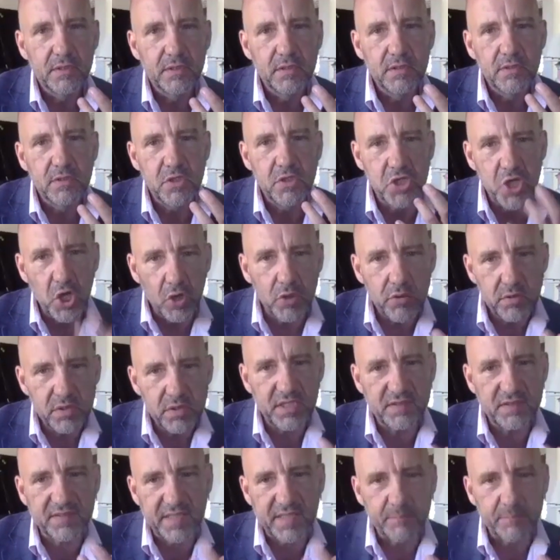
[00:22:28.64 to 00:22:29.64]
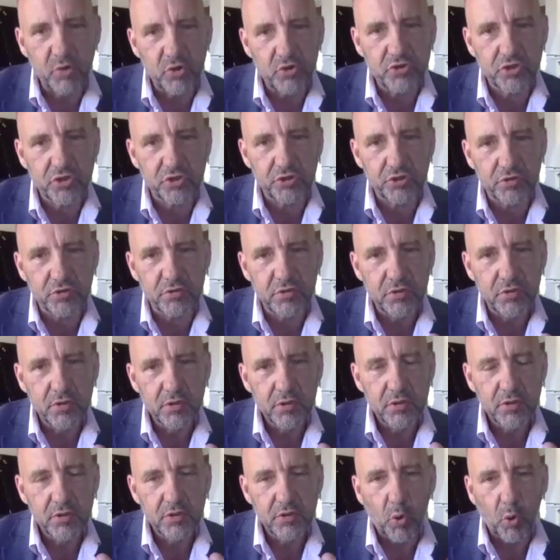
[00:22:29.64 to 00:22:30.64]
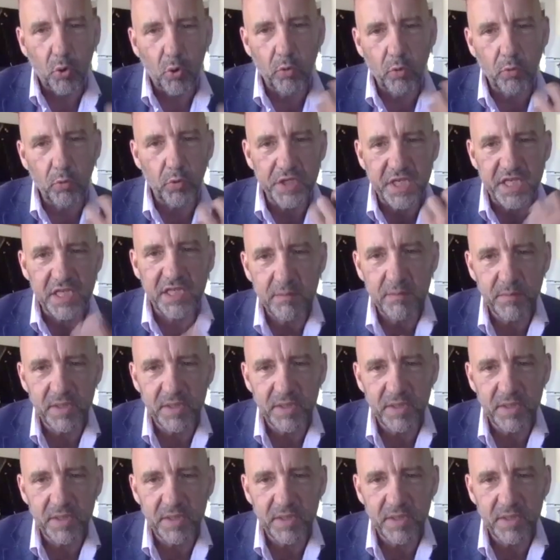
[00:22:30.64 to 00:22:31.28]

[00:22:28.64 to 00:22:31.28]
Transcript: known this emotion in